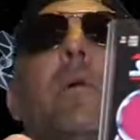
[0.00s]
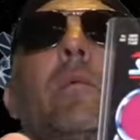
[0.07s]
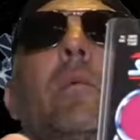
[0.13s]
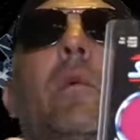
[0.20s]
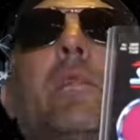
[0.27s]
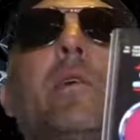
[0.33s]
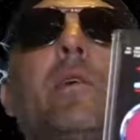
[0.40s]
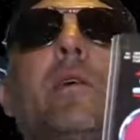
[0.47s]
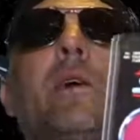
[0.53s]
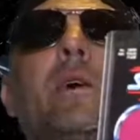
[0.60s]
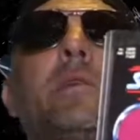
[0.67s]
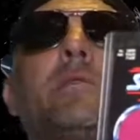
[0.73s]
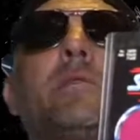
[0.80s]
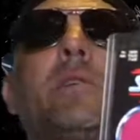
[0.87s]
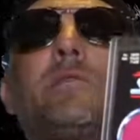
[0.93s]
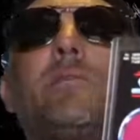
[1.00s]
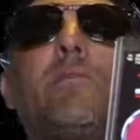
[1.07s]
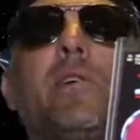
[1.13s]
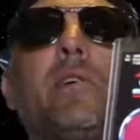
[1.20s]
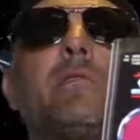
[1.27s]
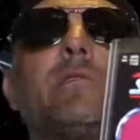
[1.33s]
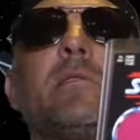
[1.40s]
with the
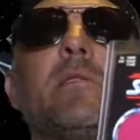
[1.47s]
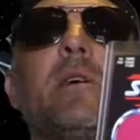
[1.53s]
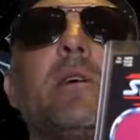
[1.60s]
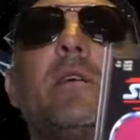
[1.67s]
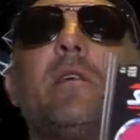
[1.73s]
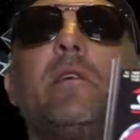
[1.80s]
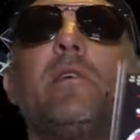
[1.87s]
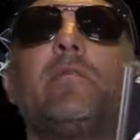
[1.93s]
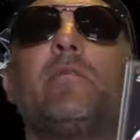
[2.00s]
six-breasted lady